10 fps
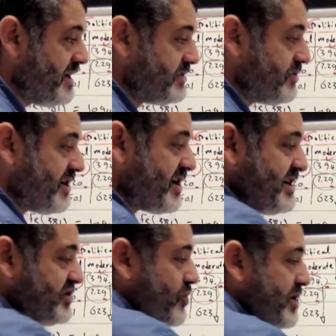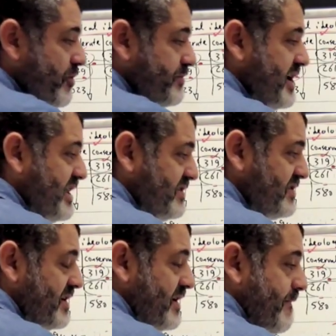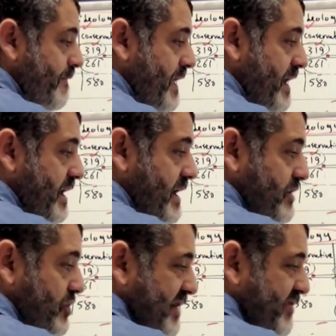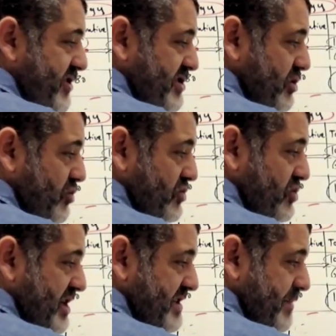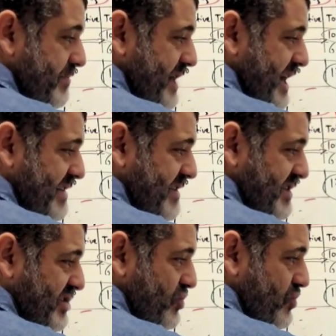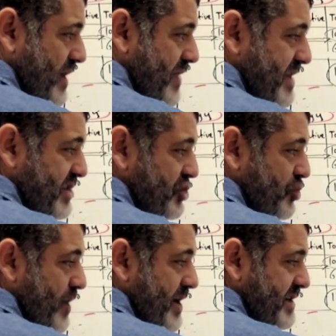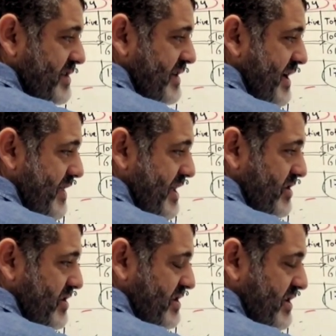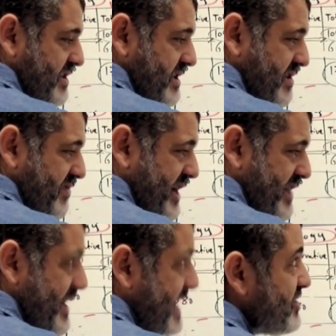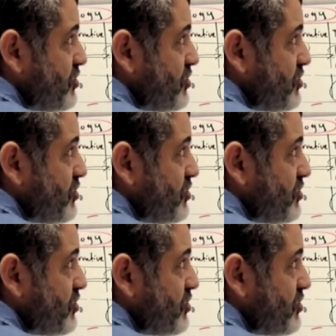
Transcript: So the chi-square obtained, you have first to subtract these two, and then you square it, and then divide that